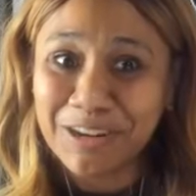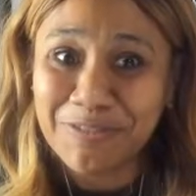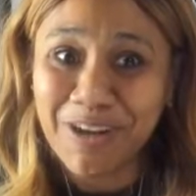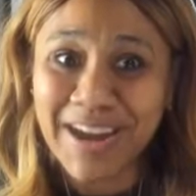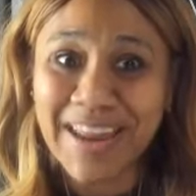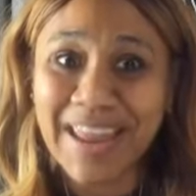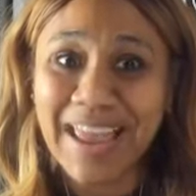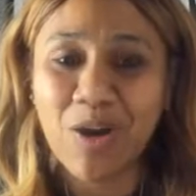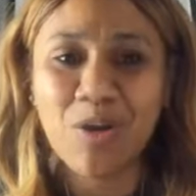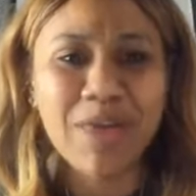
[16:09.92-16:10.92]
Right?
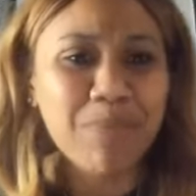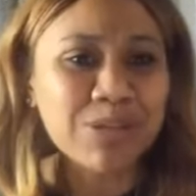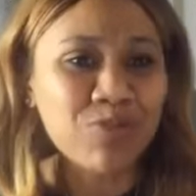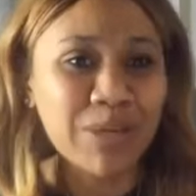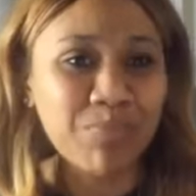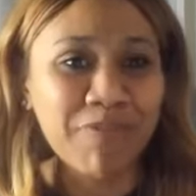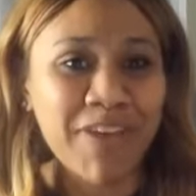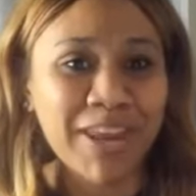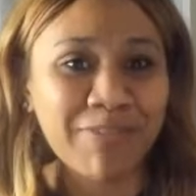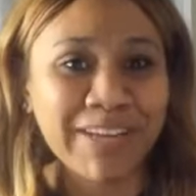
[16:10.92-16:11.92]
Oh, that was really
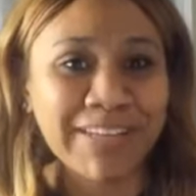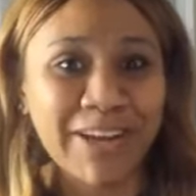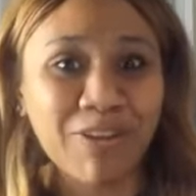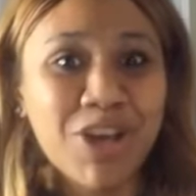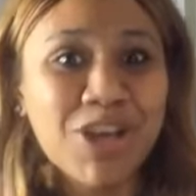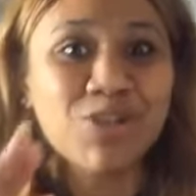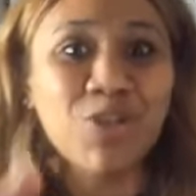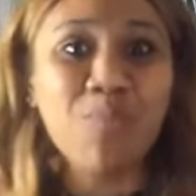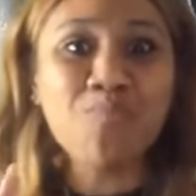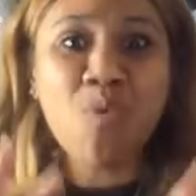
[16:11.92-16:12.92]
prophetic right there. So the
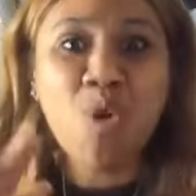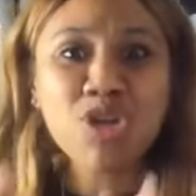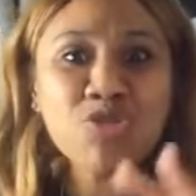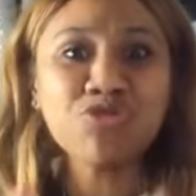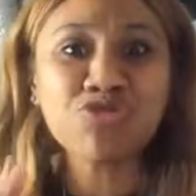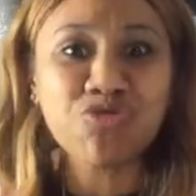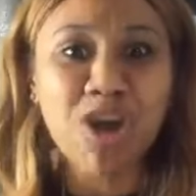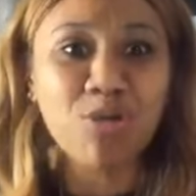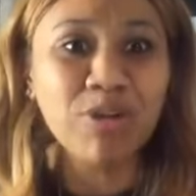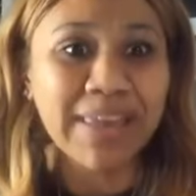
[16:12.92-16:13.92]
more you
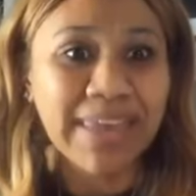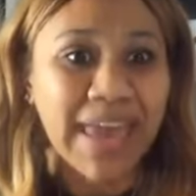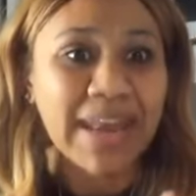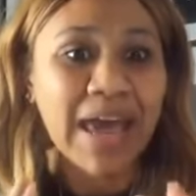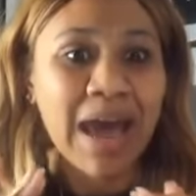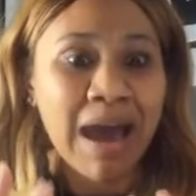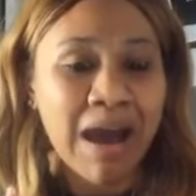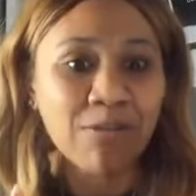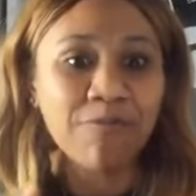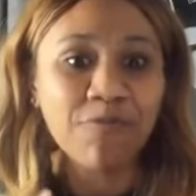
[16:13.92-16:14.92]
struggle to get
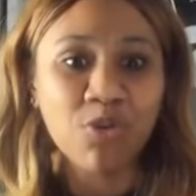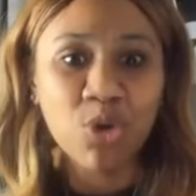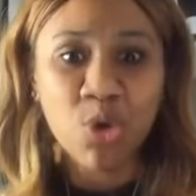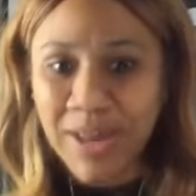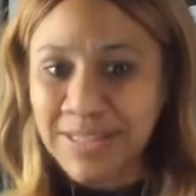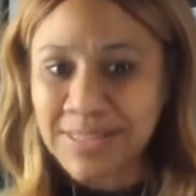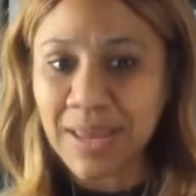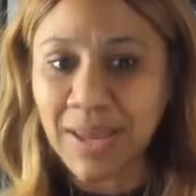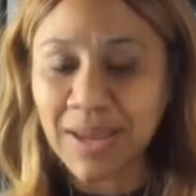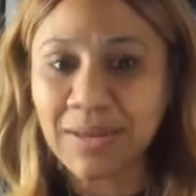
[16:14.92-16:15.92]
out of
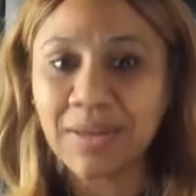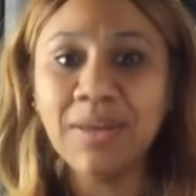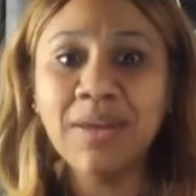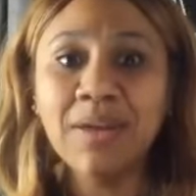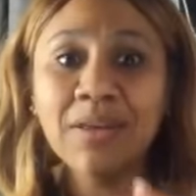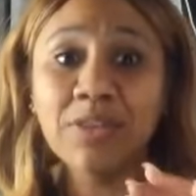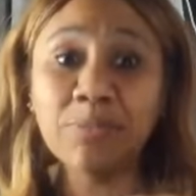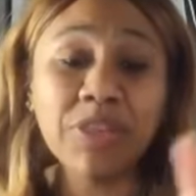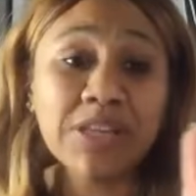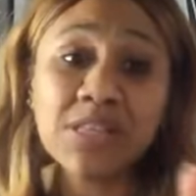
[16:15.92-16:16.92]
quicksand,
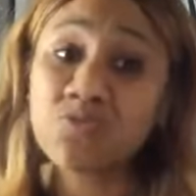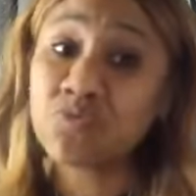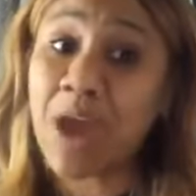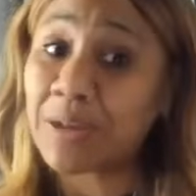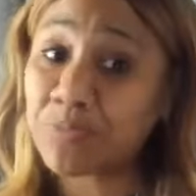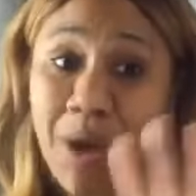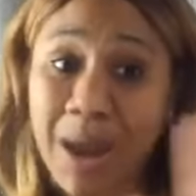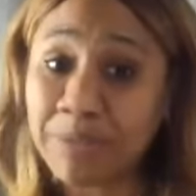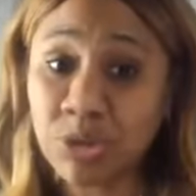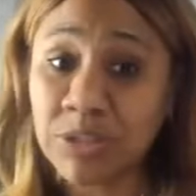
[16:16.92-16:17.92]
I
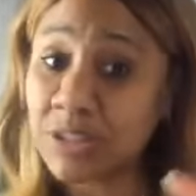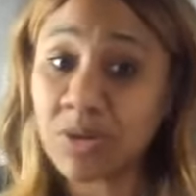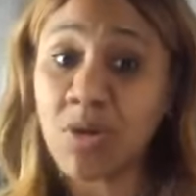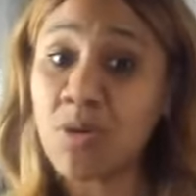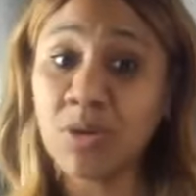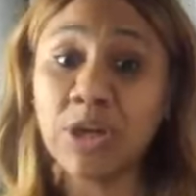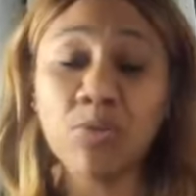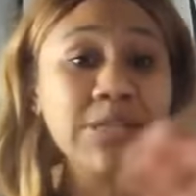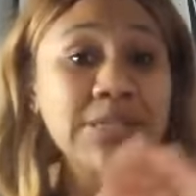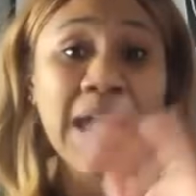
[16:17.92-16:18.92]
promise you, this is all Holy
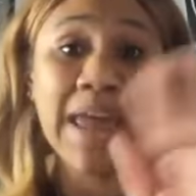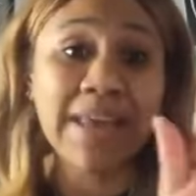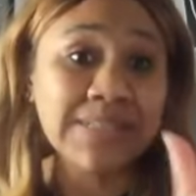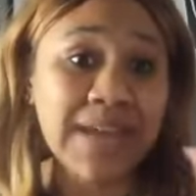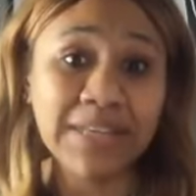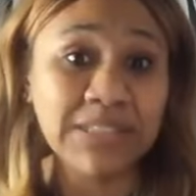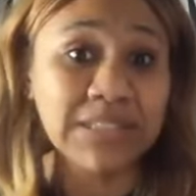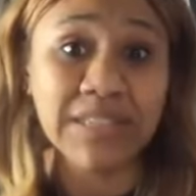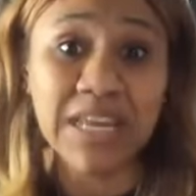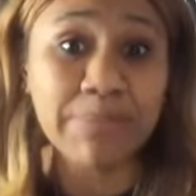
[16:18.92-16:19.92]
Ghost, because I asked God to just
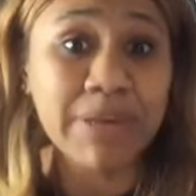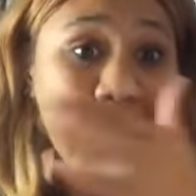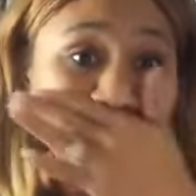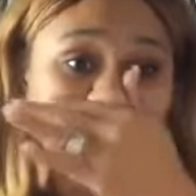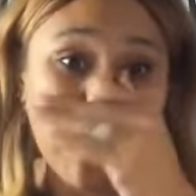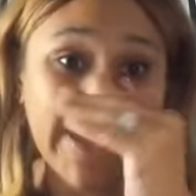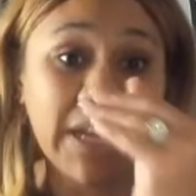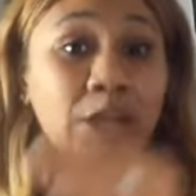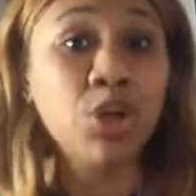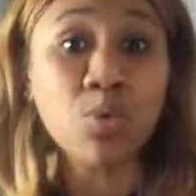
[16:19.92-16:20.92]
lead me. I didn't write
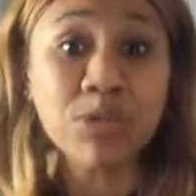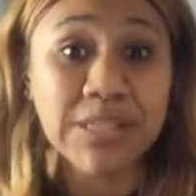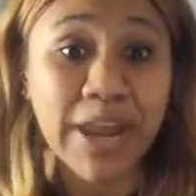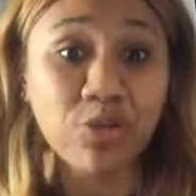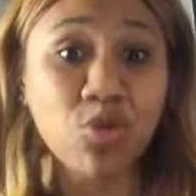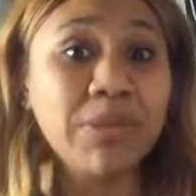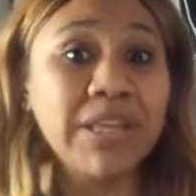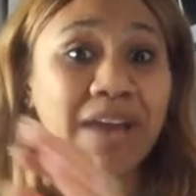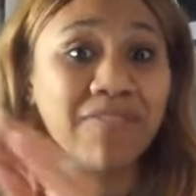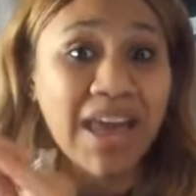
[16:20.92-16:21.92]
any notes down. Normally
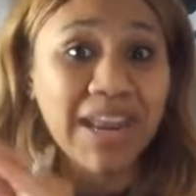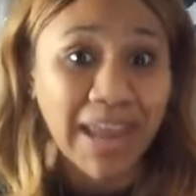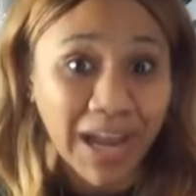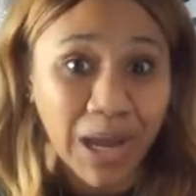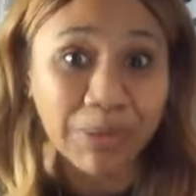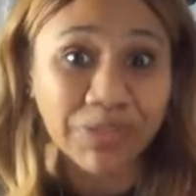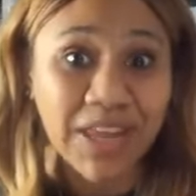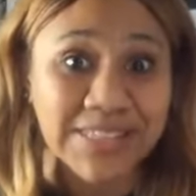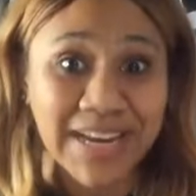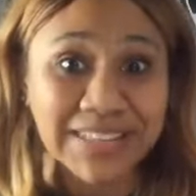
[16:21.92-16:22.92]
I've got like a couple
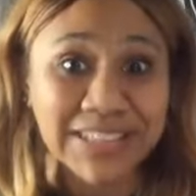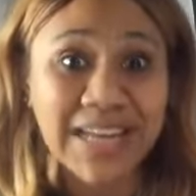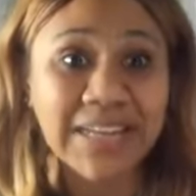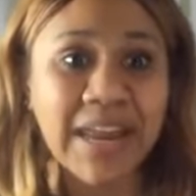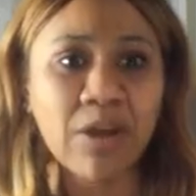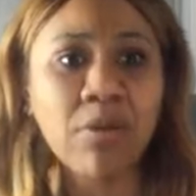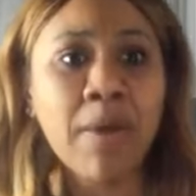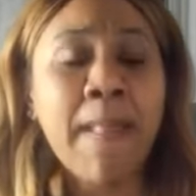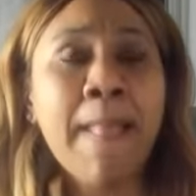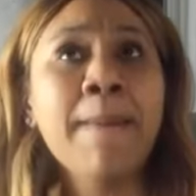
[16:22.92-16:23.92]
things that I jot down,
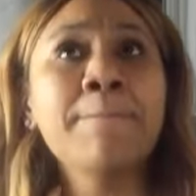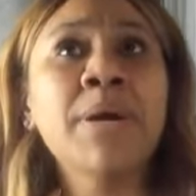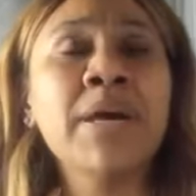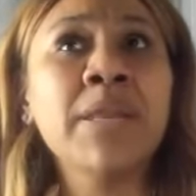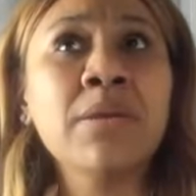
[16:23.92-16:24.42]
but